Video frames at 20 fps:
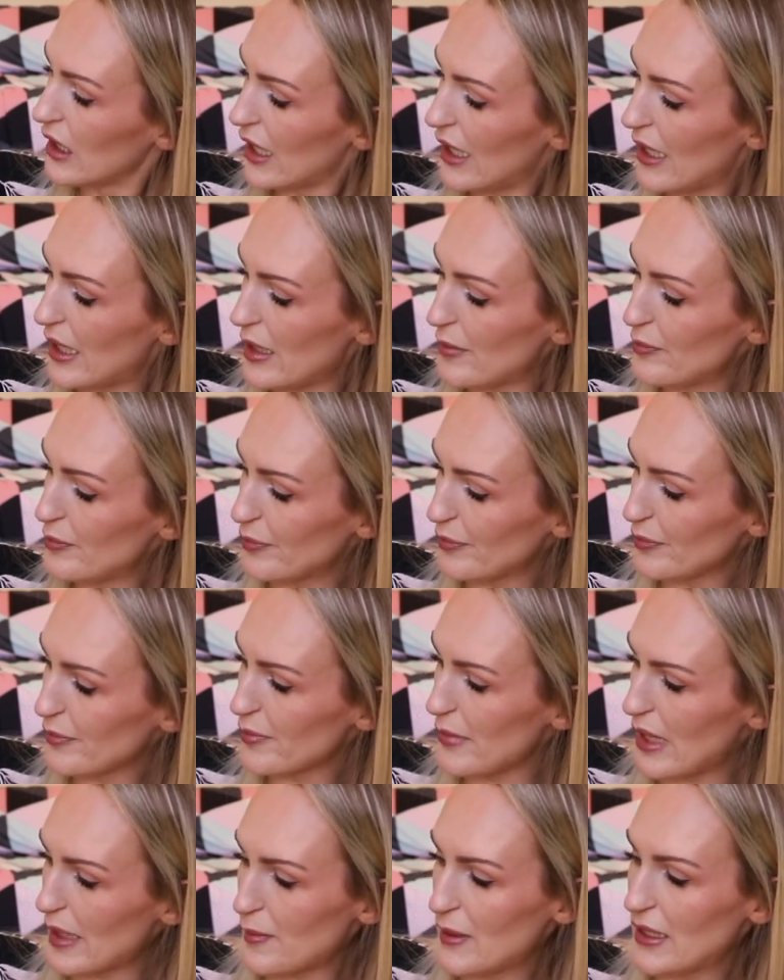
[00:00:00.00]
Um,
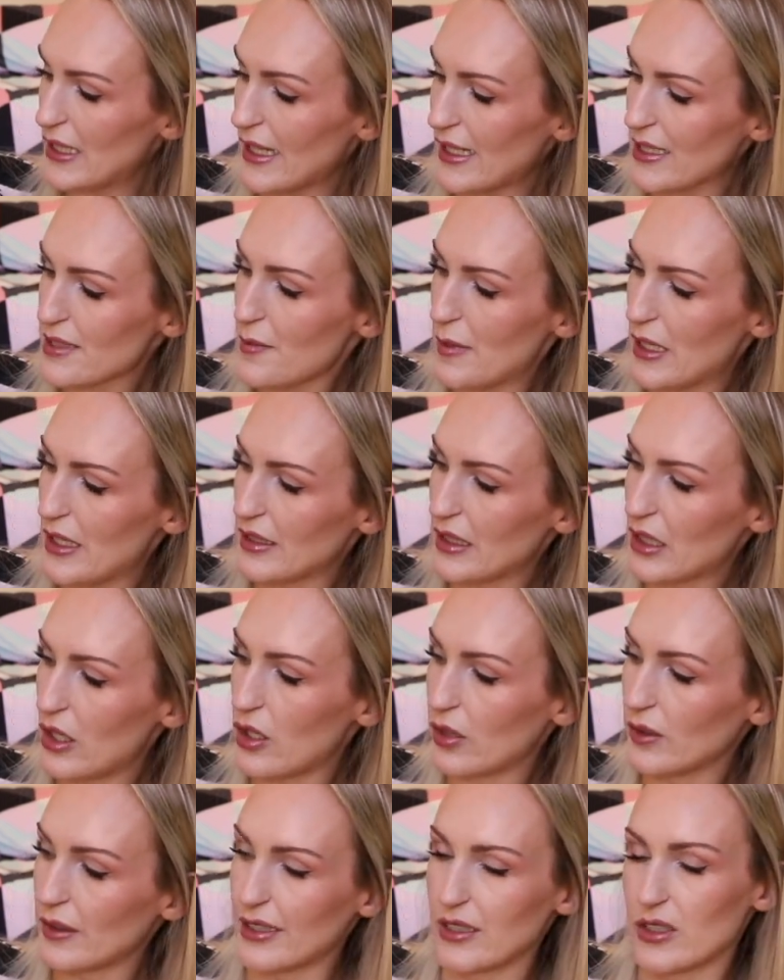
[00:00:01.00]
maybe next month
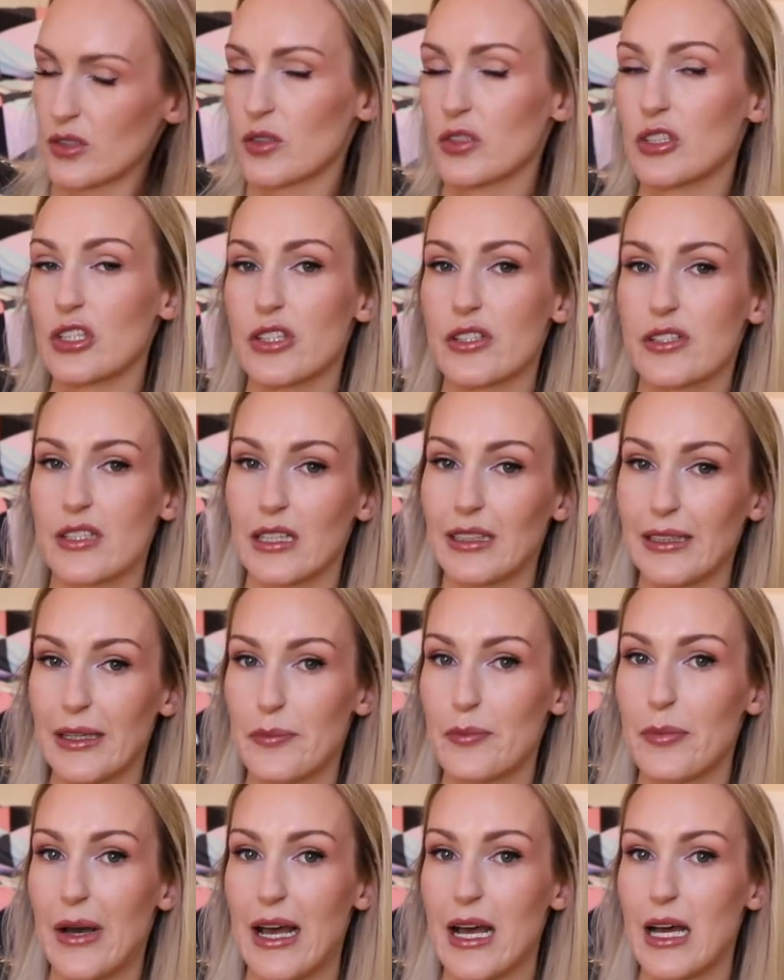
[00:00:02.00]
I'll introduce a
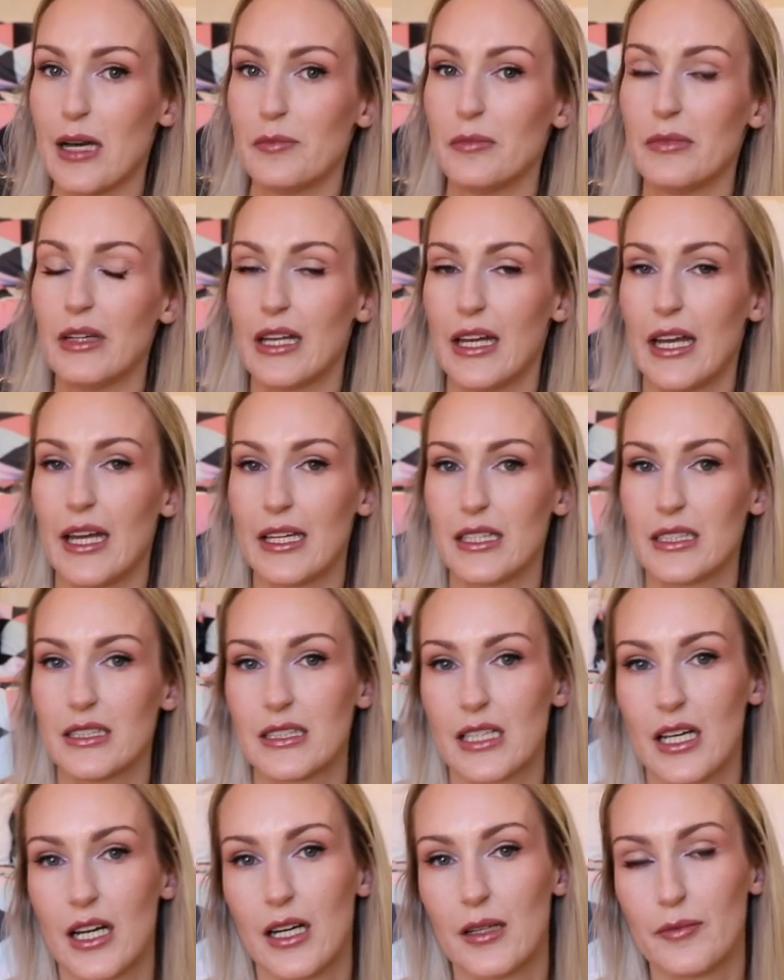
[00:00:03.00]
lip balm and
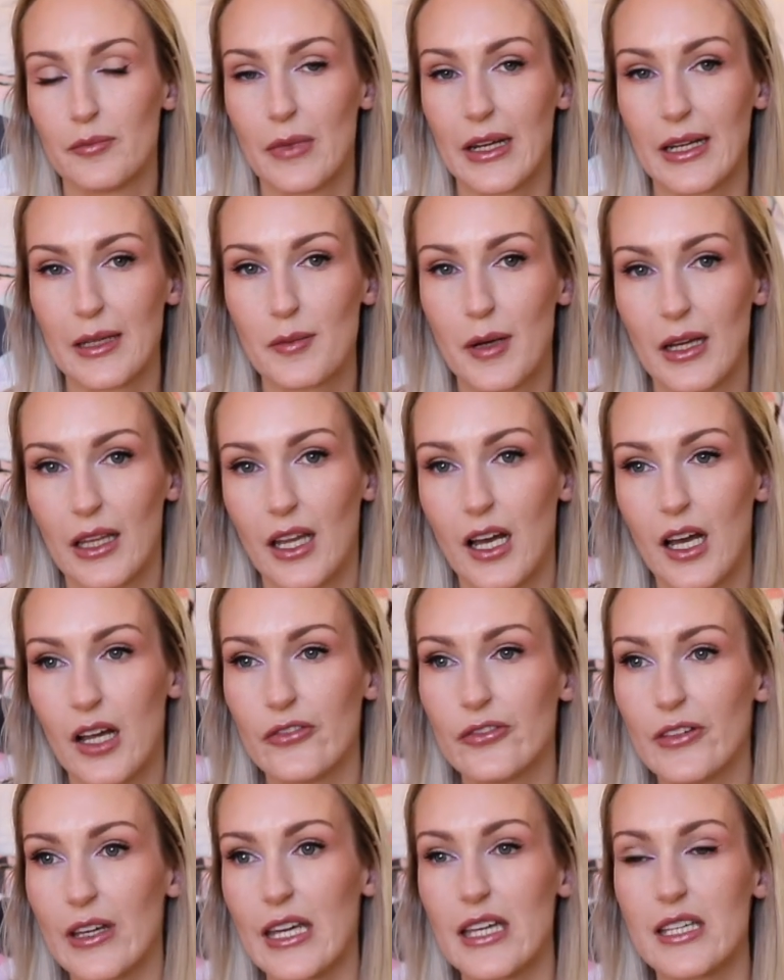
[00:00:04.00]
uh, make my
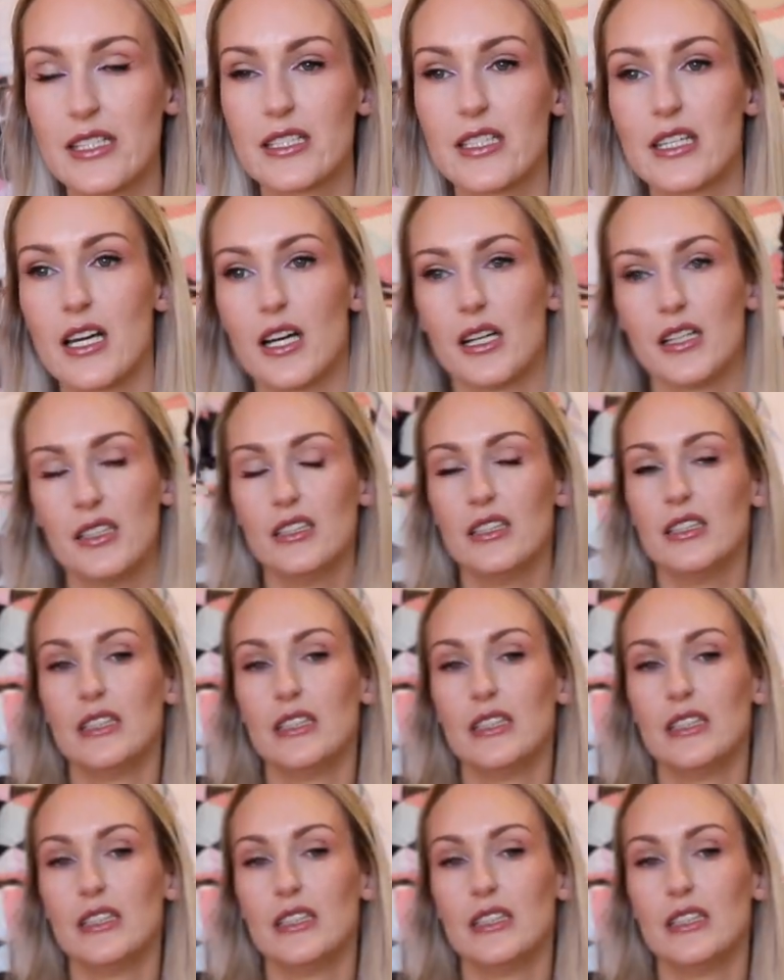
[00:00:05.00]
life easier.